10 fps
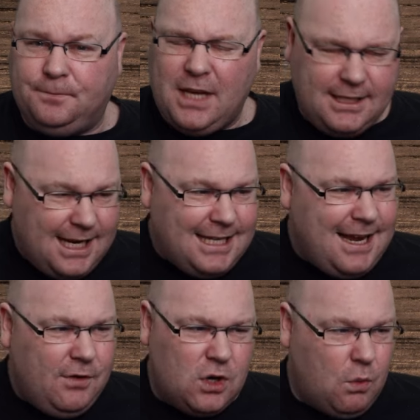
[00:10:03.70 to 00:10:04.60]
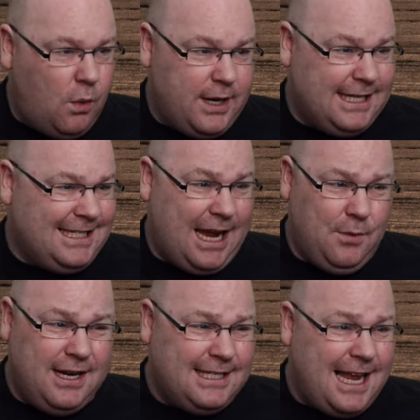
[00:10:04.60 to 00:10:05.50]
So let's have a look at what we could say. We
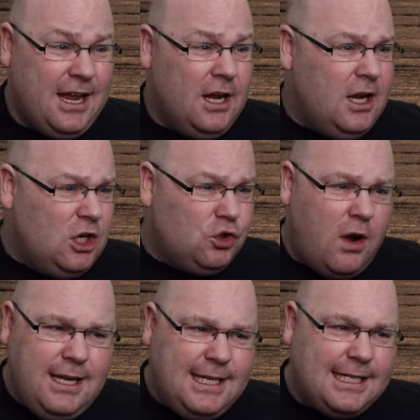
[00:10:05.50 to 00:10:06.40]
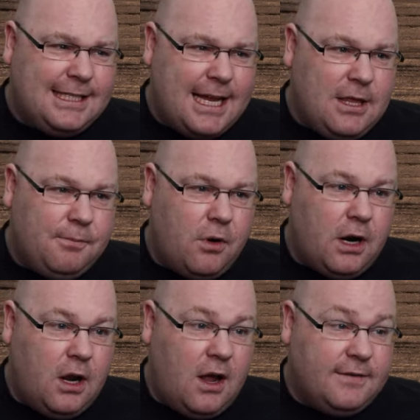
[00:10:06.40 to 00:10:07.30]
could say, trying to extend the
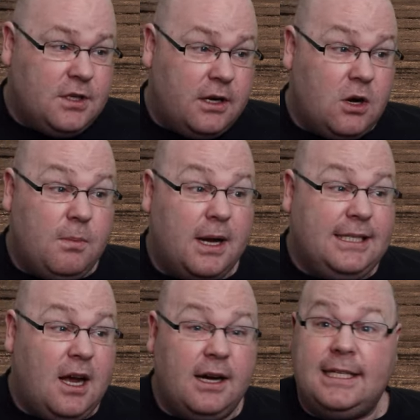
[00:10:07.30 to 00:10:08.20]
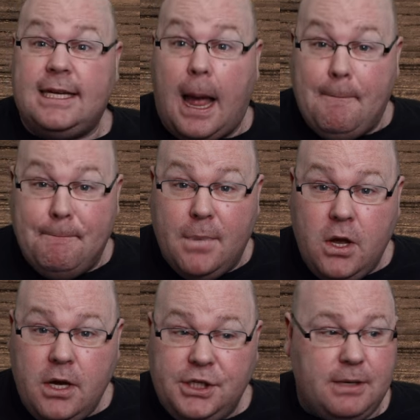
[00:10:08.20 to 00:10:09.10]
product lifecycle by targeting
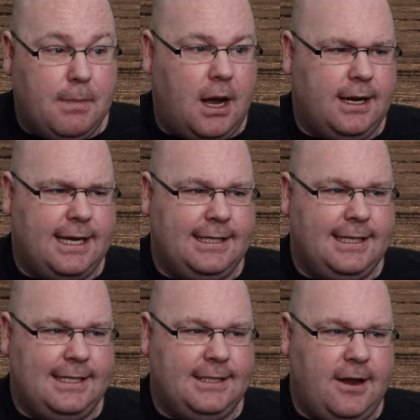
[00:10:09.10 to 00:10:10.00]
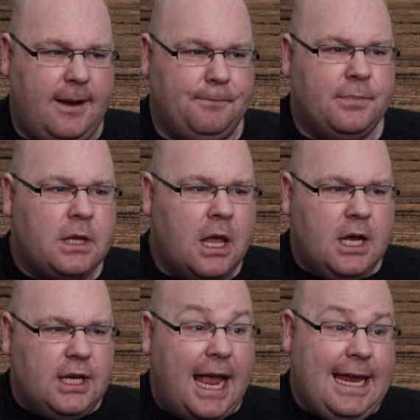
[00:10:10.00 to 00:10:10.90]
emerging markets this time
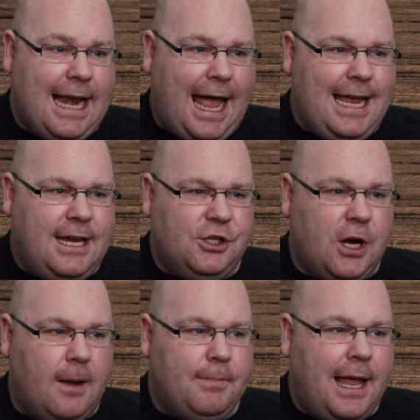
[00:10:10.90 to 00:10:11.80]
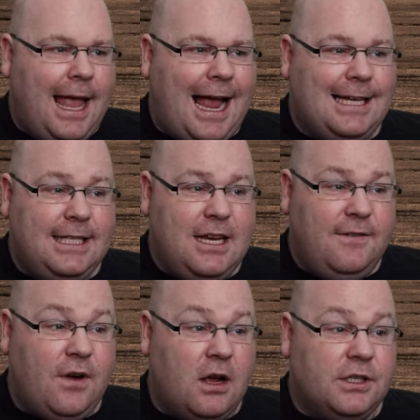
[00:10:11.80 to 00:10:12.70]
in Asia has the
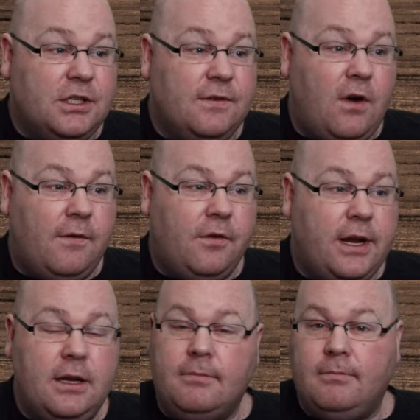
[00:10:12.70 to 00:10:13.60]
advantage of offering